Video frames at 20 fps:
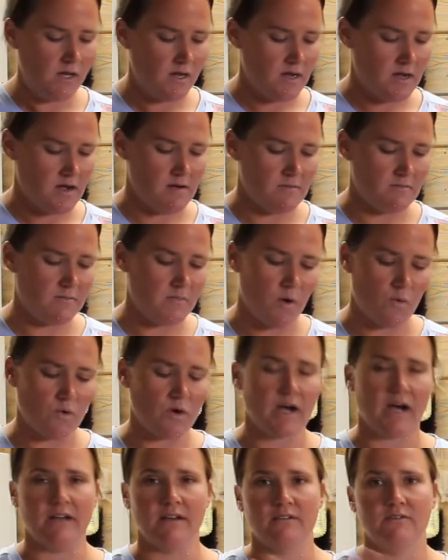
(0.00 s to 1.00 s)
Um, but we'll
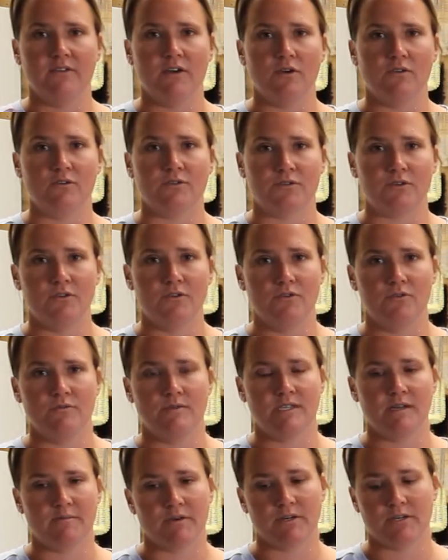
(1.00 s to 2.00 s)
kind of go through
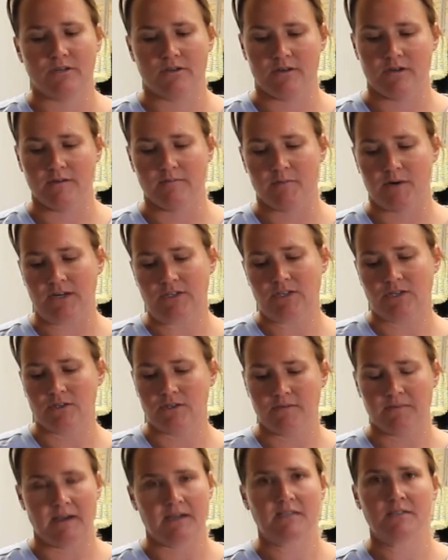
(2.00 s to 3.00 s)
temperature and pressure
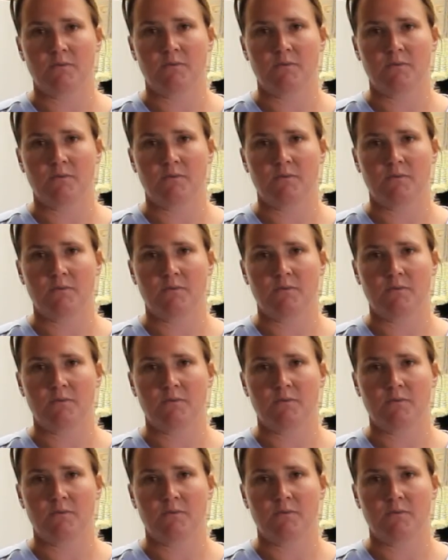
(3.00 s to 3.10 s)
specs